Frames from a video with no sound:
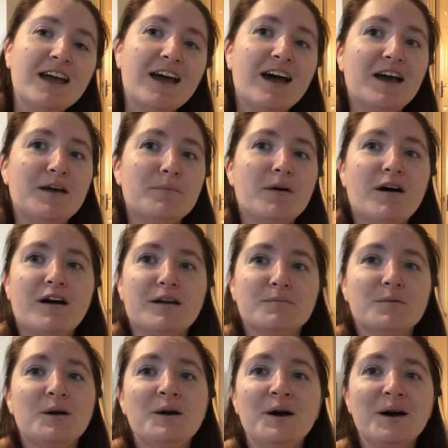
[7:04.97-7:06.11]

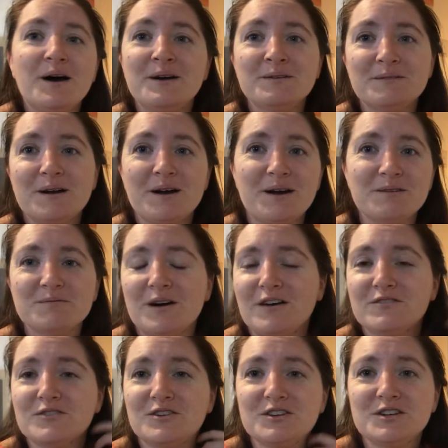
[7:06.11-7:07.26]
I've
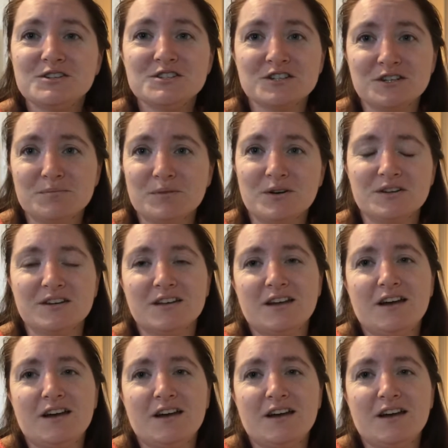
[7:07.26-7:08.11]
got YouTube on.